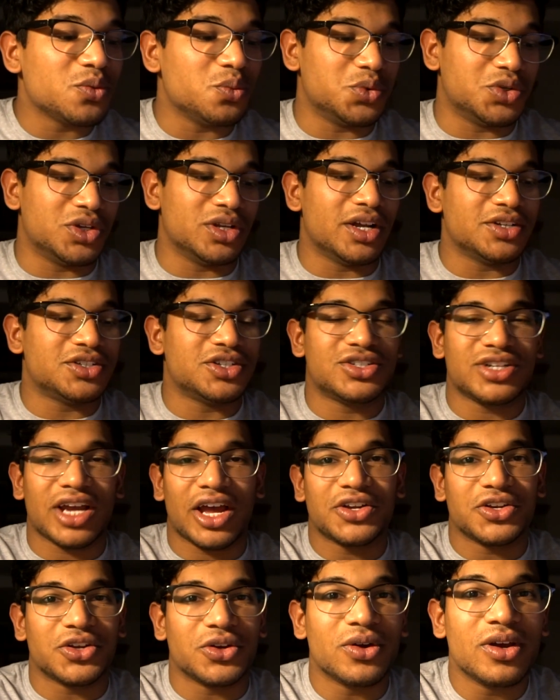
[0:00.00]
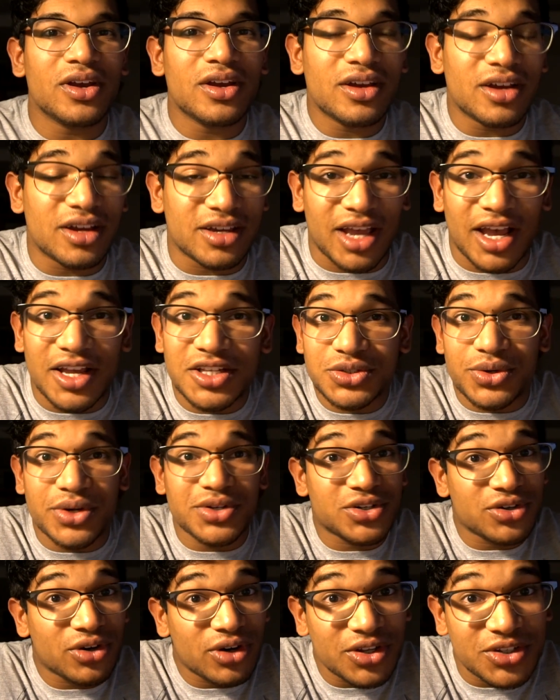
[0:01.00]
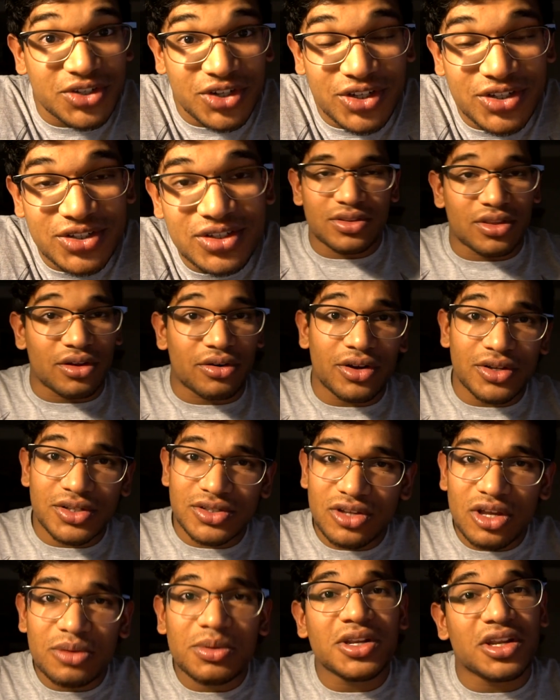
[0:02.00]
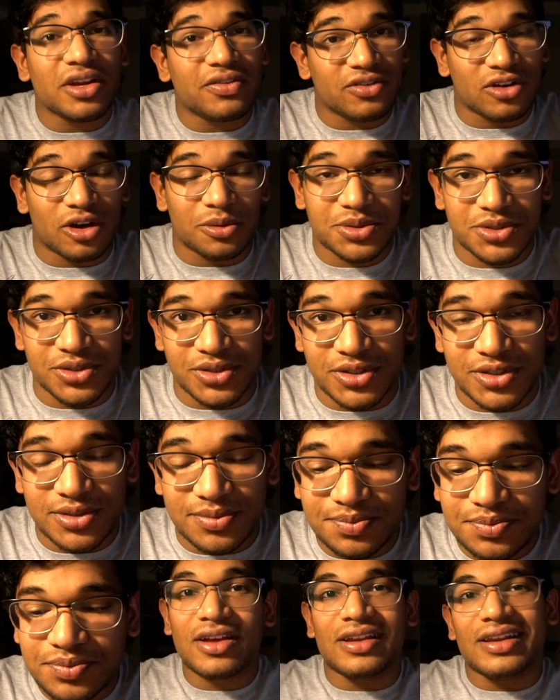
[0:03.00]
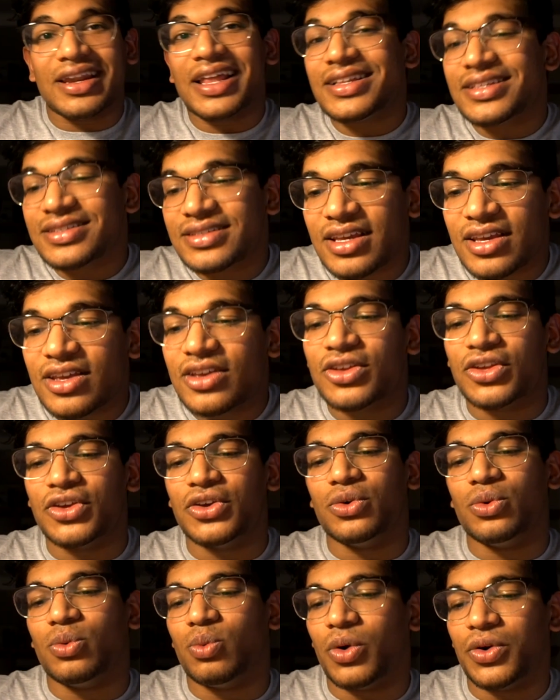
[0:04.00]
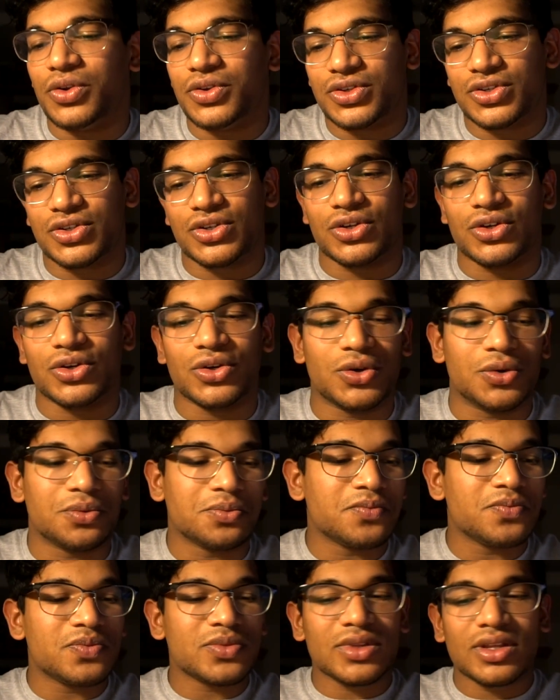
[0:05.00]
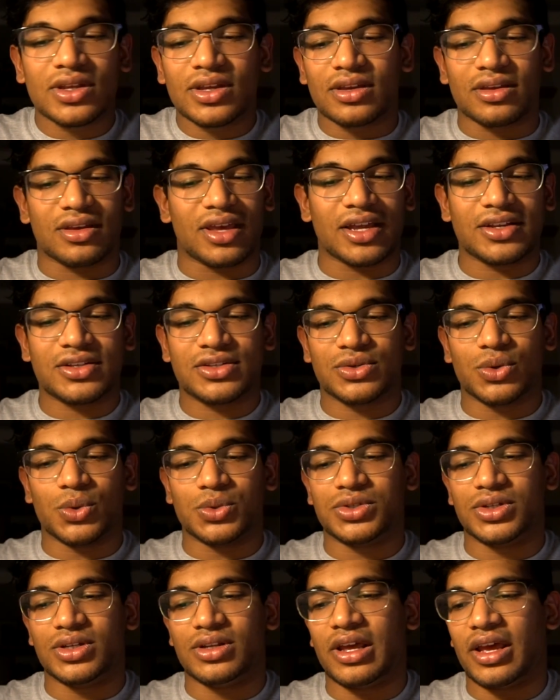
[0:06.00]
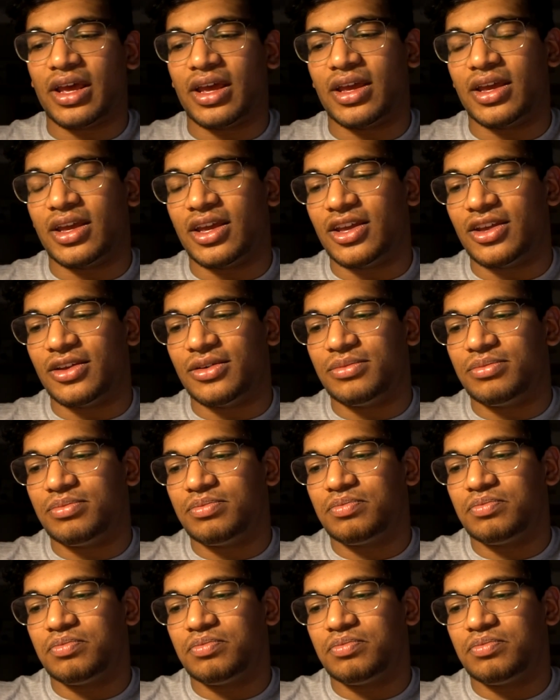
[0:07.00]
Would you like to shadow a gastroenterologist? There are so many different options. Let's say you want to get sorted a